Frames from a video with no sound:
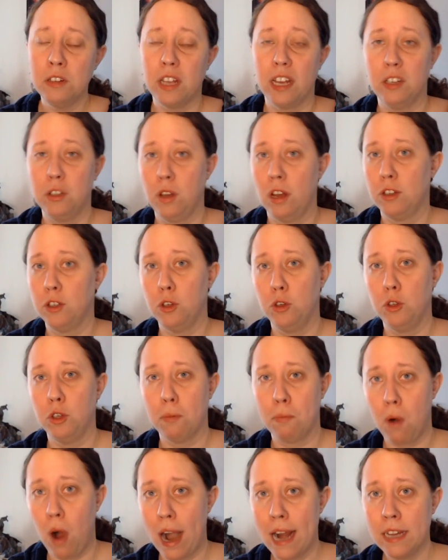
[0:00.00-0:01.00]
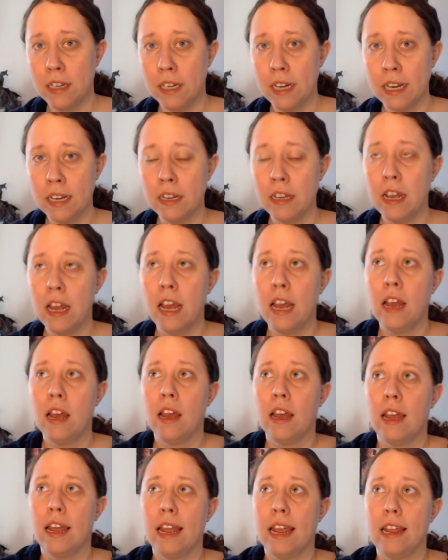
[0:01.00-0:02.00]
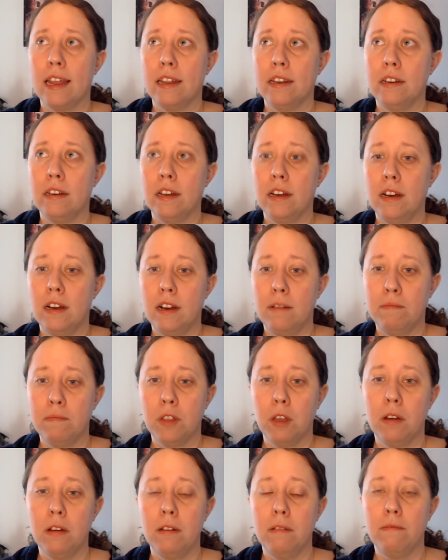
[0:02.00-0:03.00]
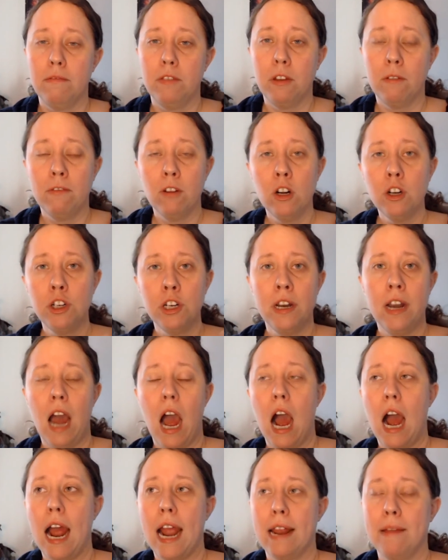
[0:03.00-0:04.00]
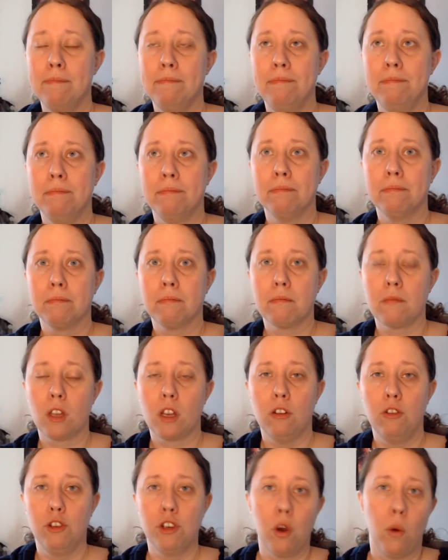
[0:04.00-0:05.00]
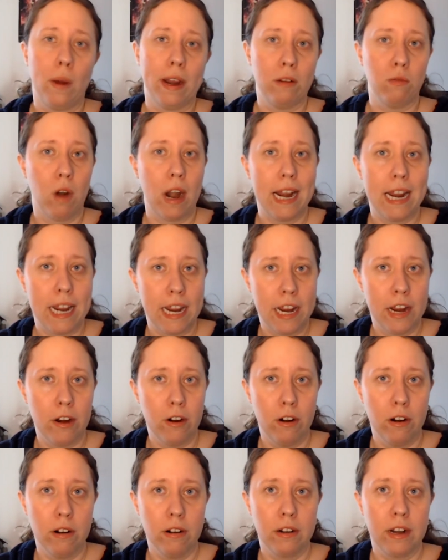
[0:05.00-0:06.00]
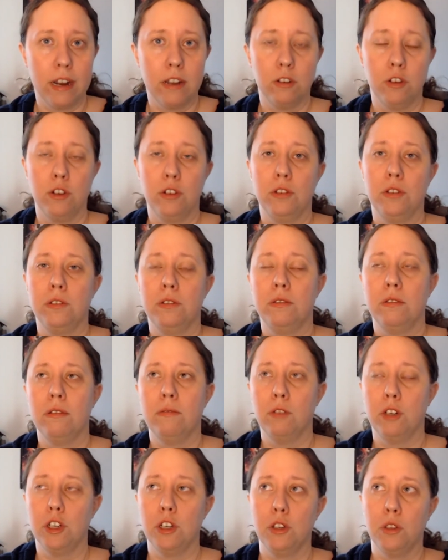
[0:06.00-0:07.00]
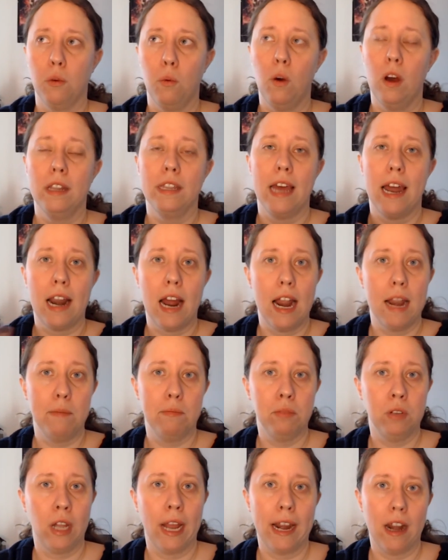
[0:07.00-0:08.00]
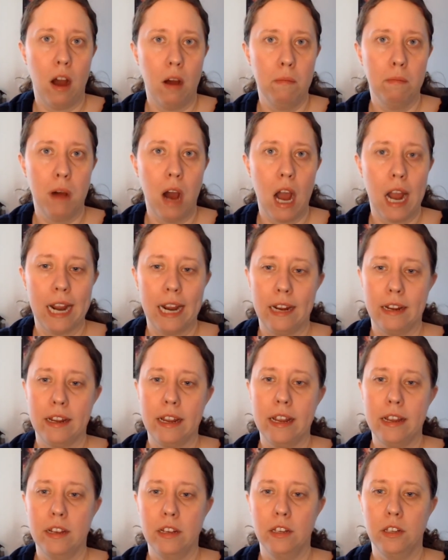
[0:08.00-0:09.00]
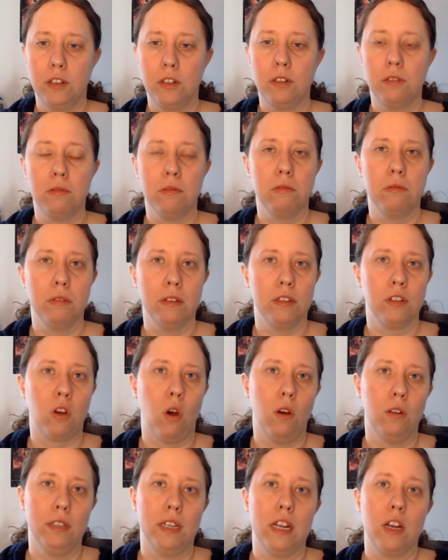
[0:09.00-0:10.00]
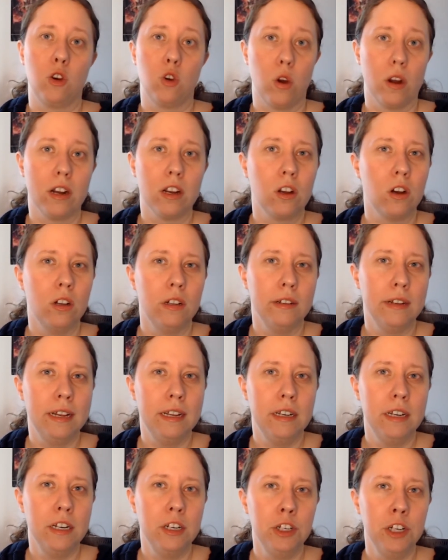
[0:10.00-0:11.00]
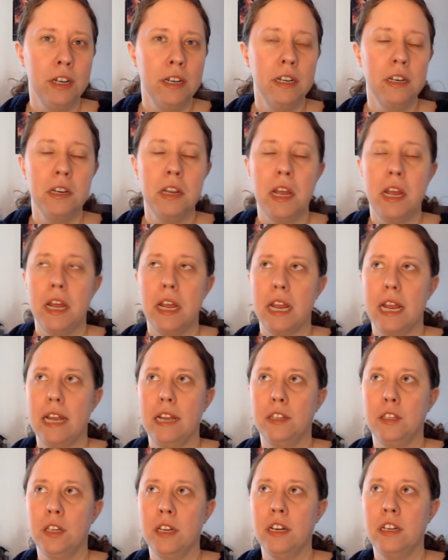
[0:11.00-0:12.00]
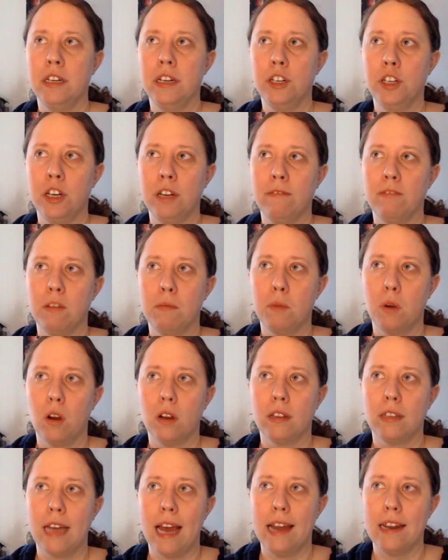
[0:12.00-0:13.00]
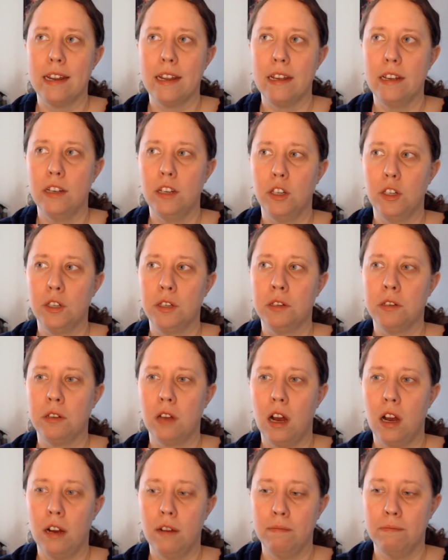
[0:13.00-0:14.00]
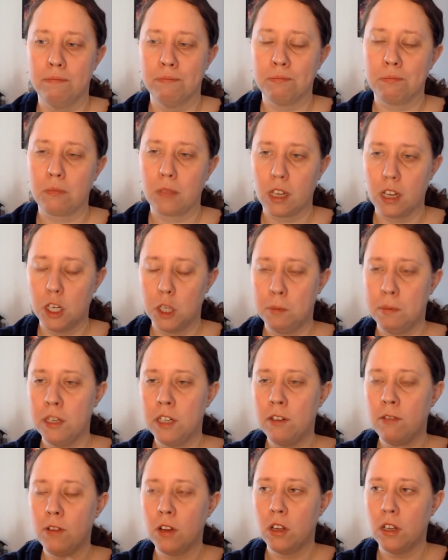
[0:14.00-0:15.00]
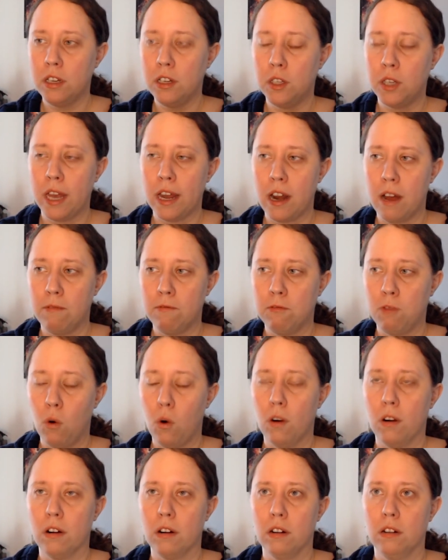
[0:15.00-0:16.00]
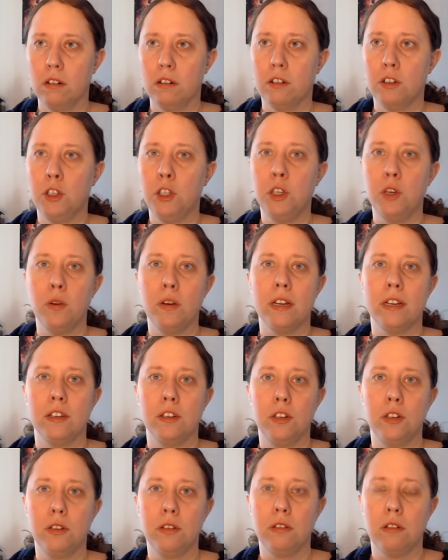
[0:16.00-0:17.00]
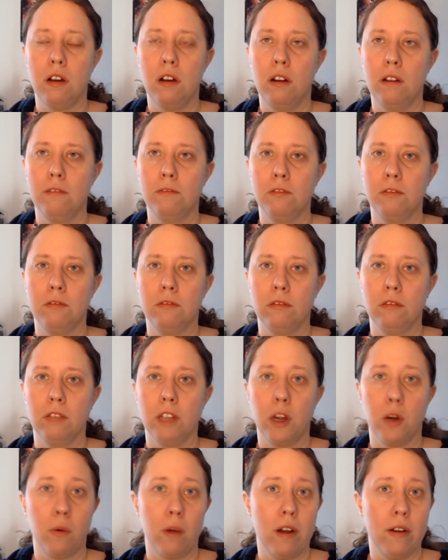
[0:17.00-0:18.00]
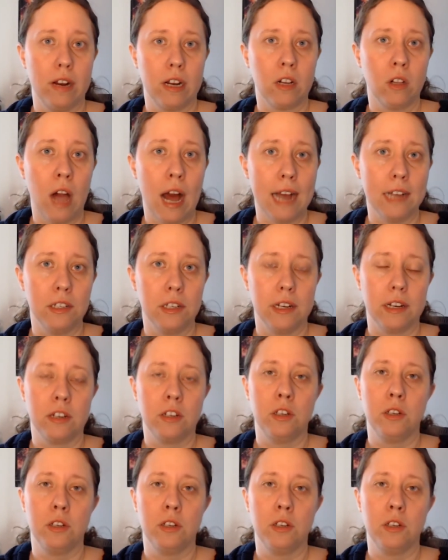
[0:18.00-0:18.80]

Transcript: That's not too surprising. And the version I'm showing right here, which is the one that I plan on buying, is what's called the critical edition. It's an edition of the book that is specifically set up for students of literary classics.